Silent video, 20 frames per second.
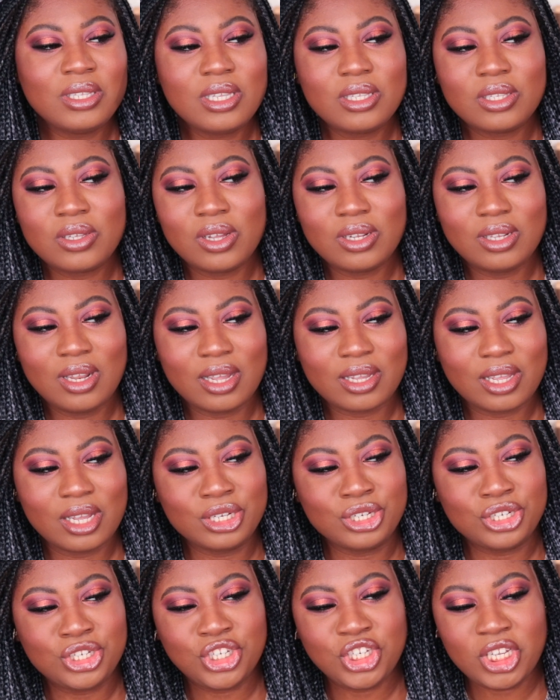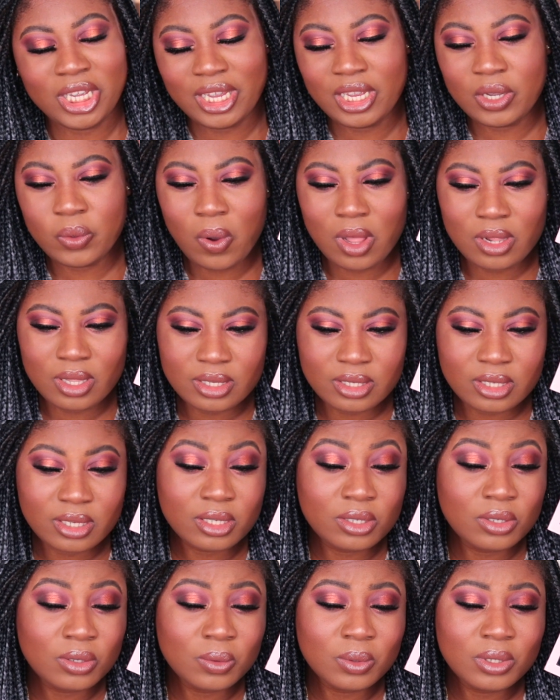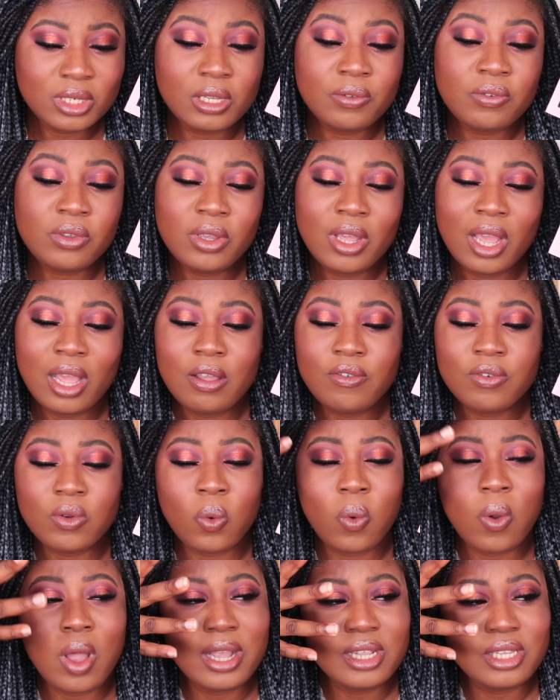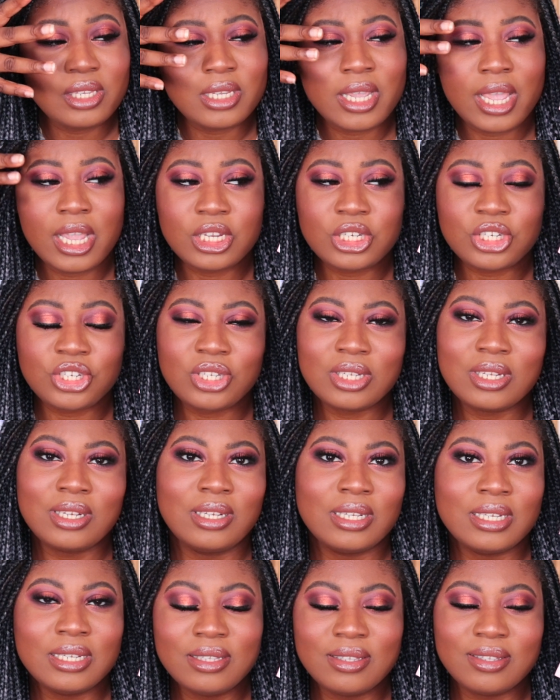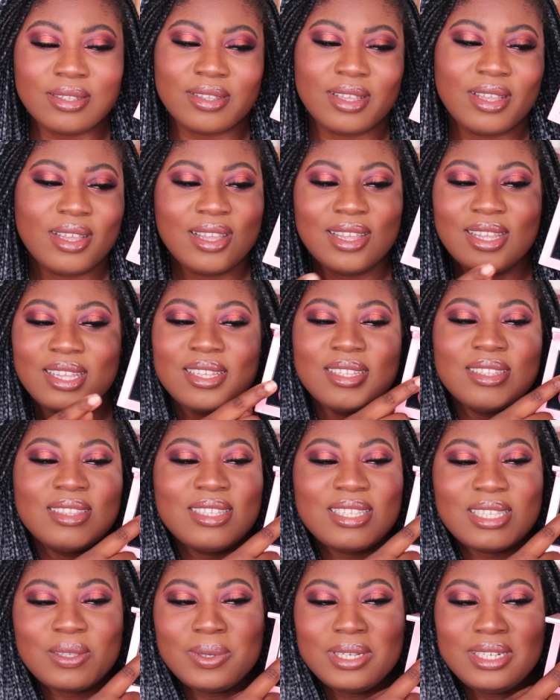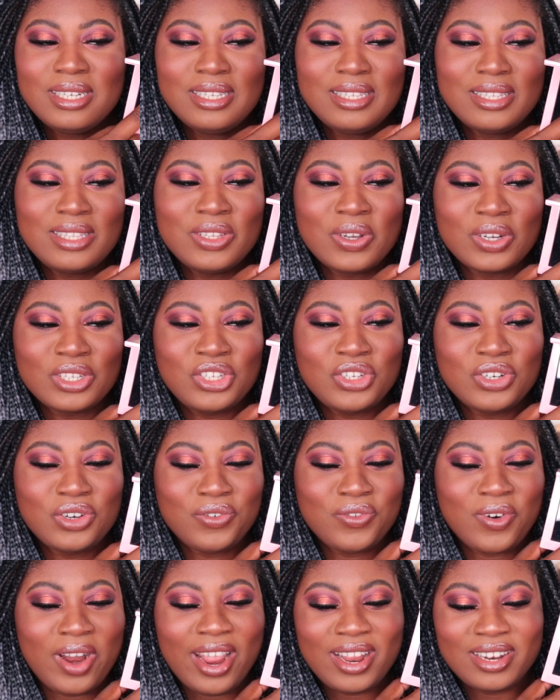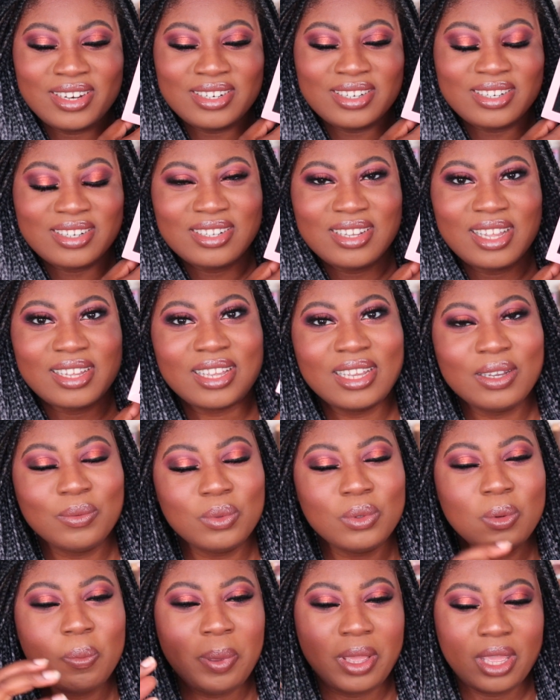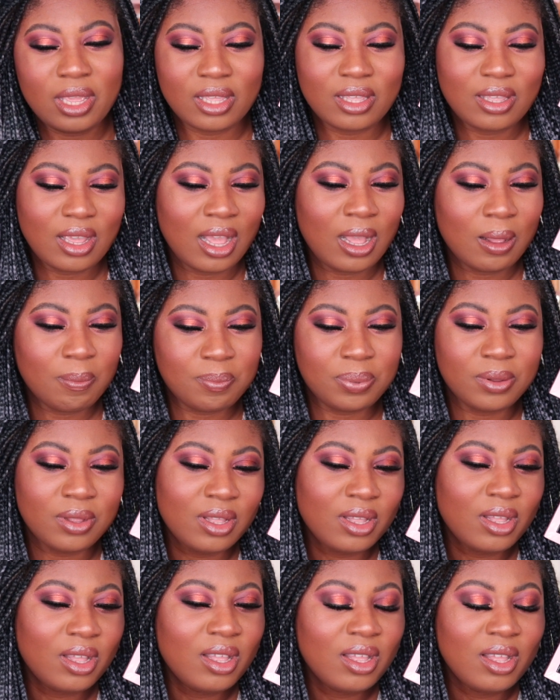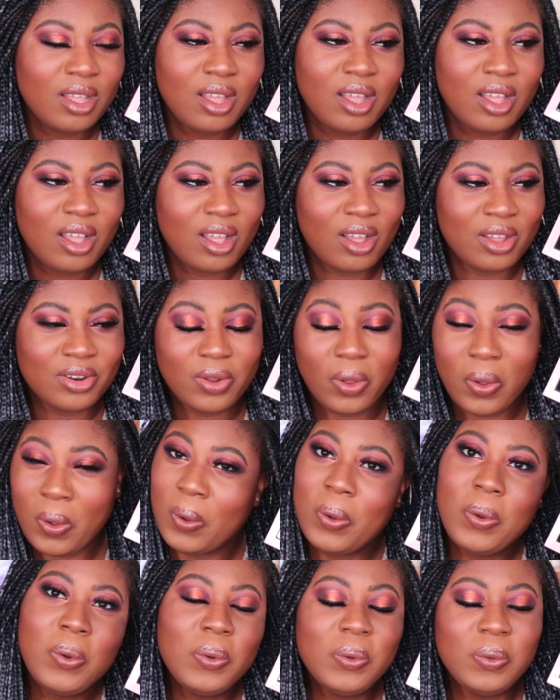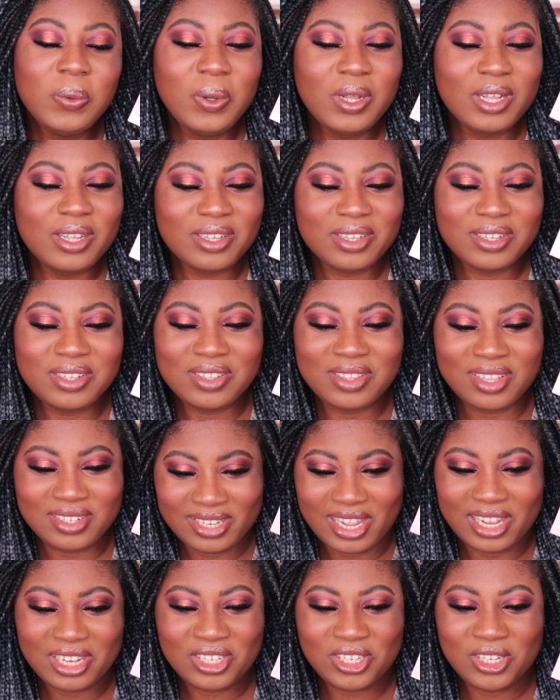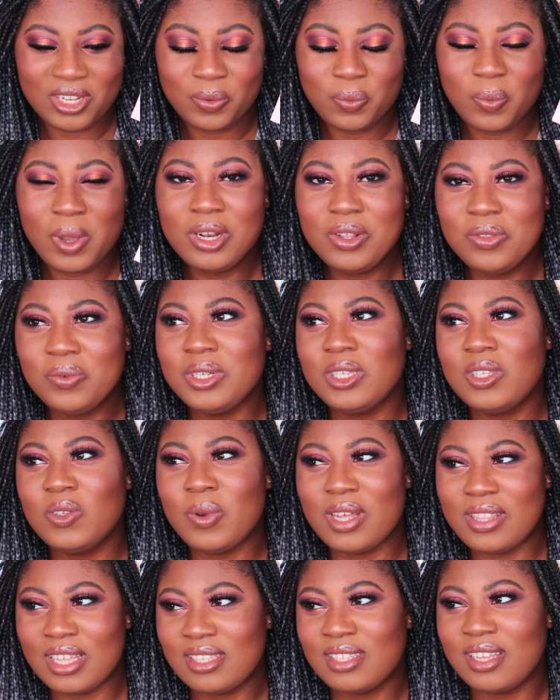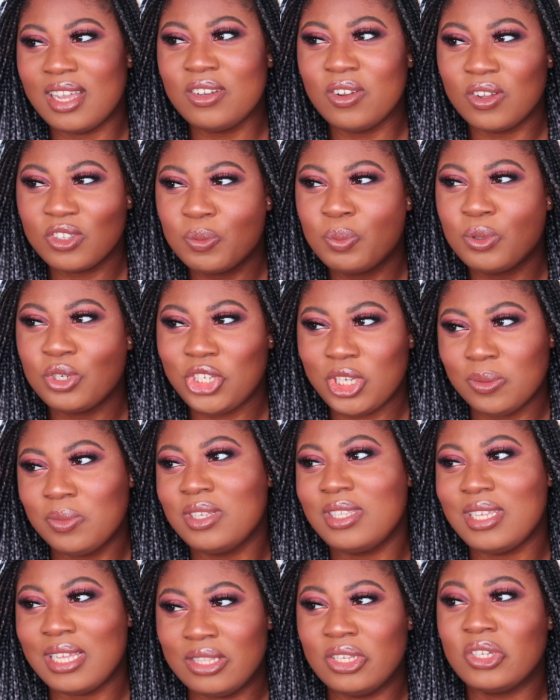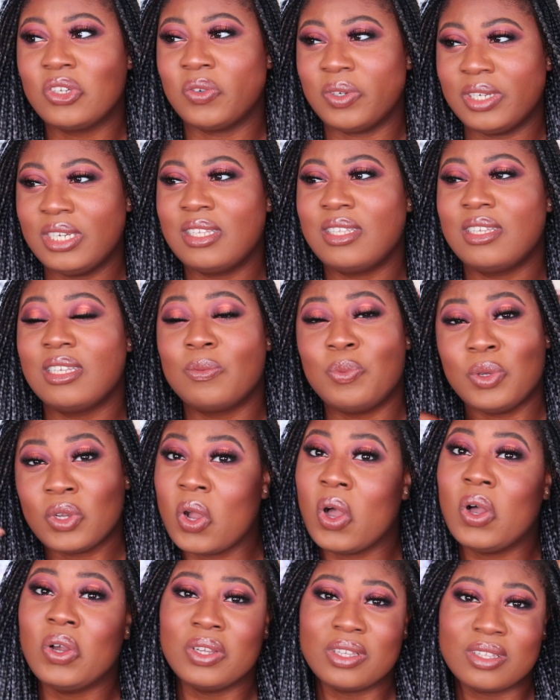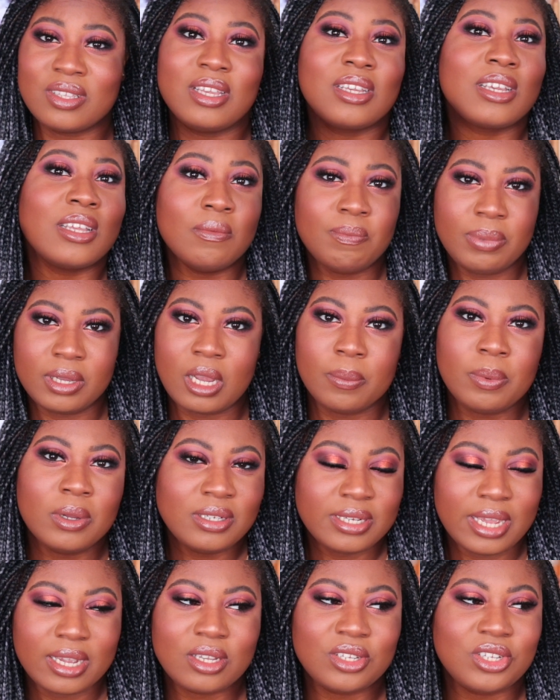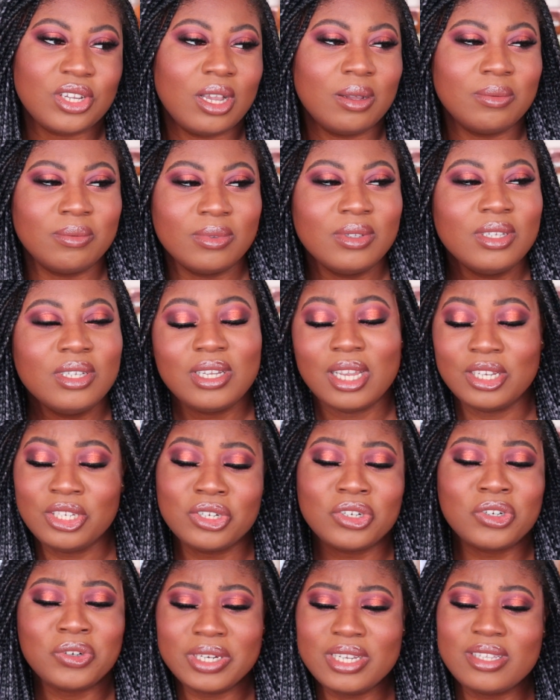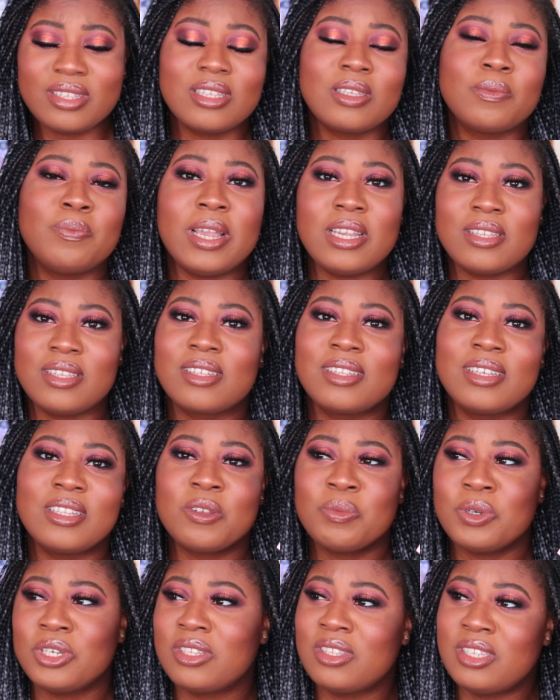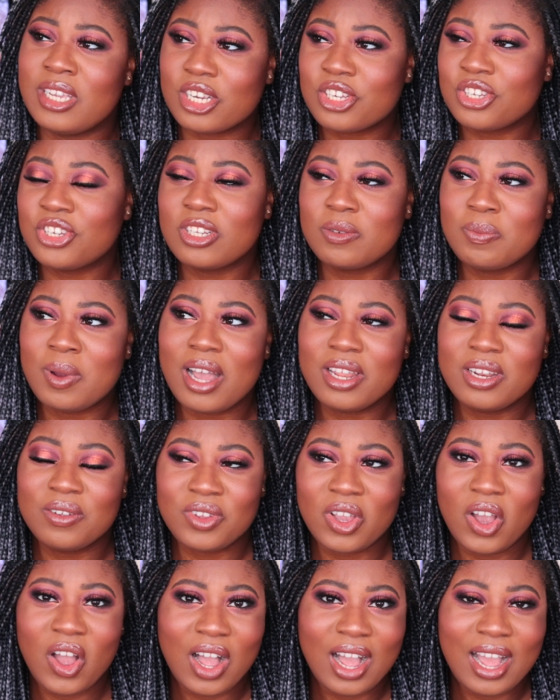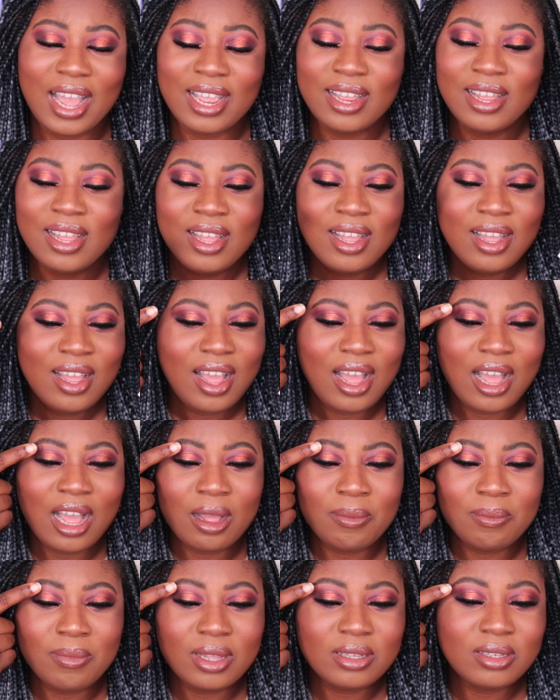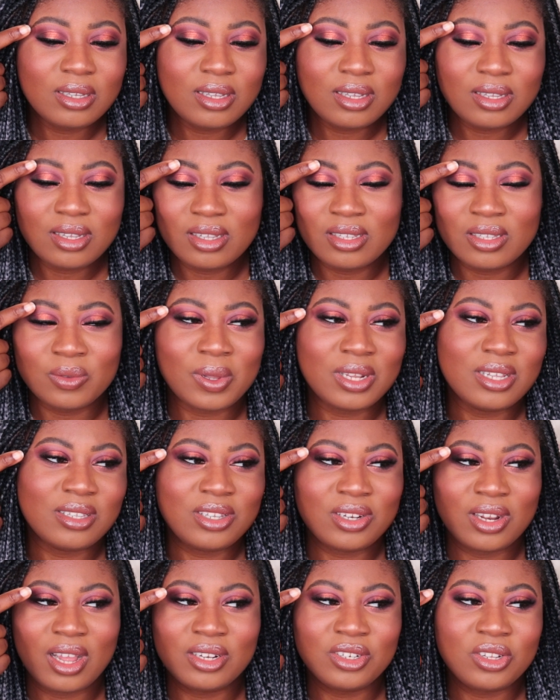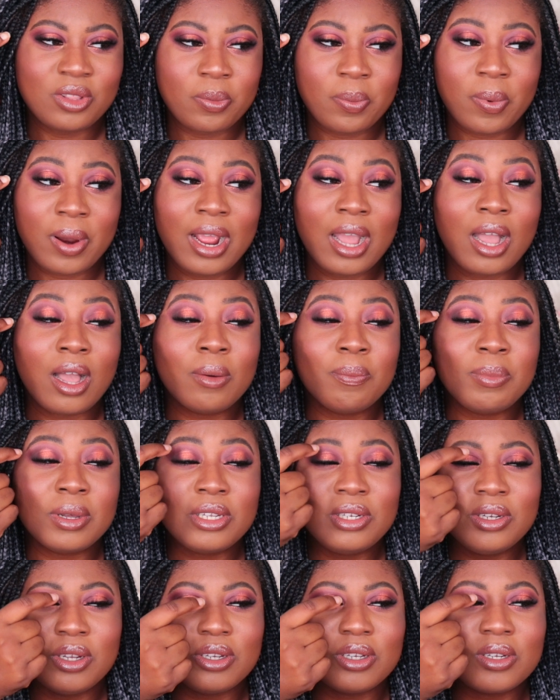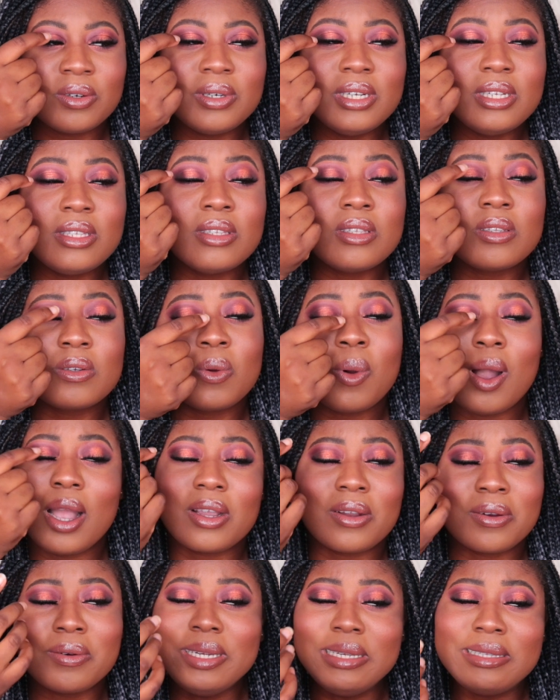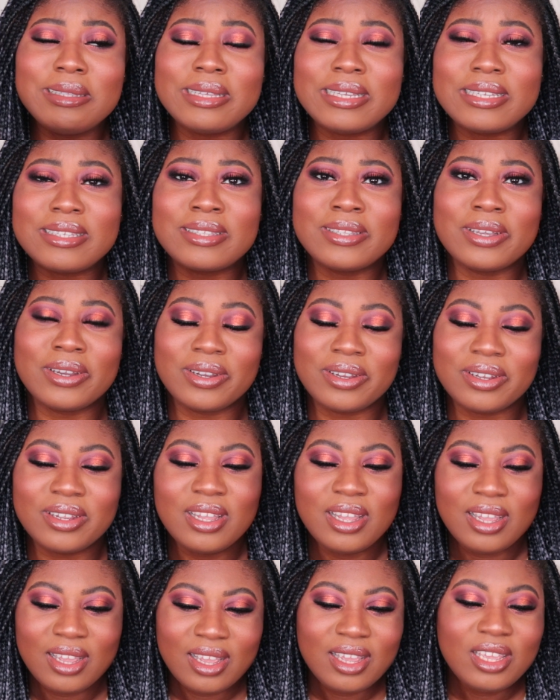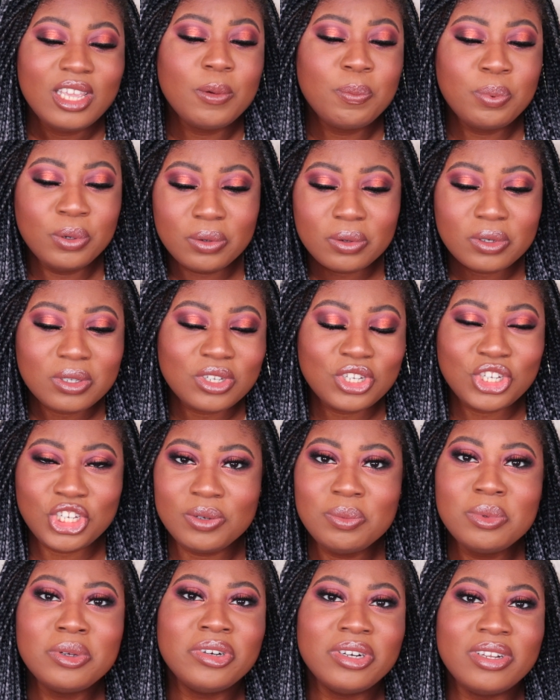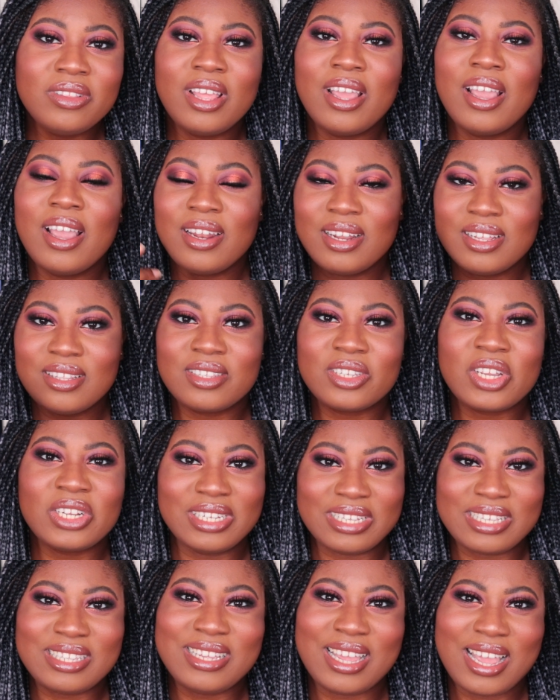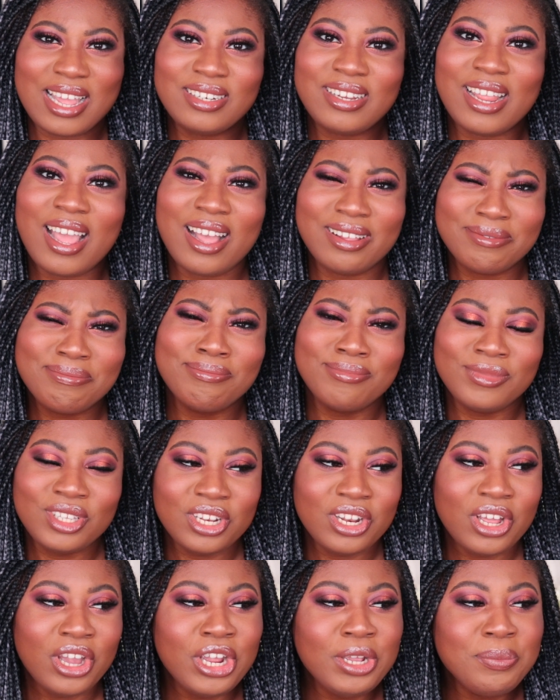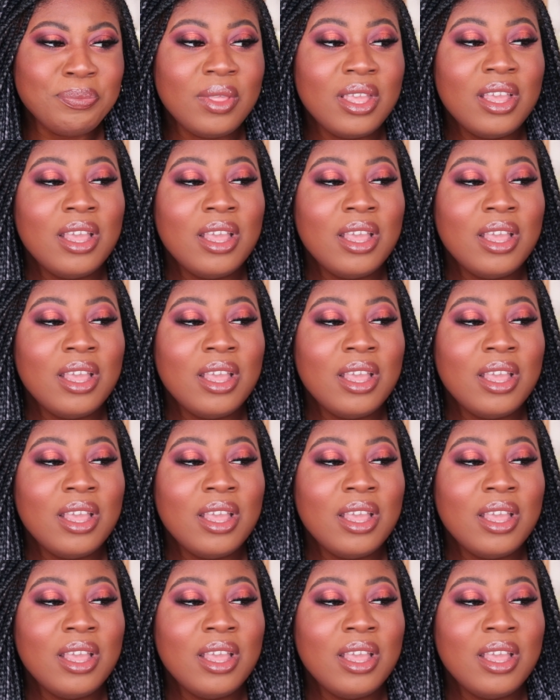it's got like a sheen quality to it, if you have quite textured lids, this one is not your friend. Like, it will pick up on all the texture. One of the reasons why they say not to put shimmers in the crease is because it can pick up on texture, and your crease is basically the most textured part of your eye, as well as, you know, under the brow. But, you know, your crease is quite creasy, so you put shimmer in there and it's gonna stand out, you know.